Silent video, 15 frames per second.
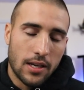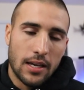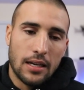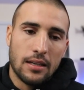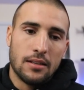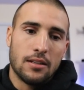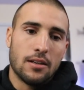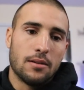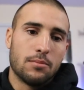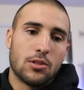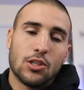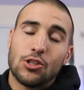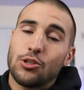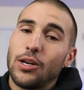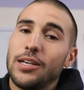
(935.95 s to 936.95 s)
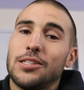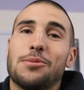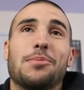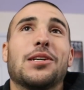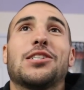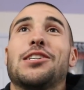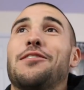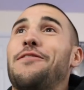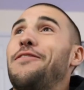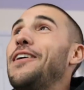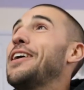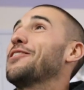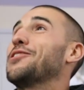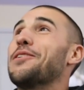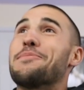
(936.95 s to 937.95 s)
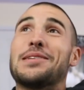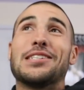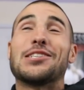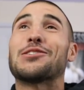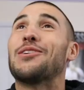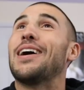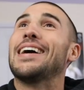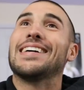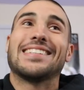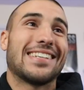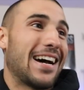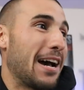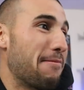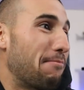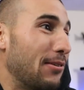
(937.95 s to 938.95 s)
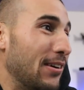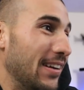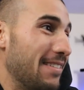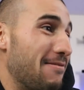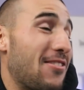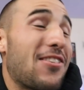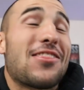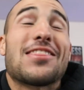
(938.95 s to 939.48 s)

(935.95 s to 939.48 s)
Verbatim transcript: and the transmission failed on me twice, I put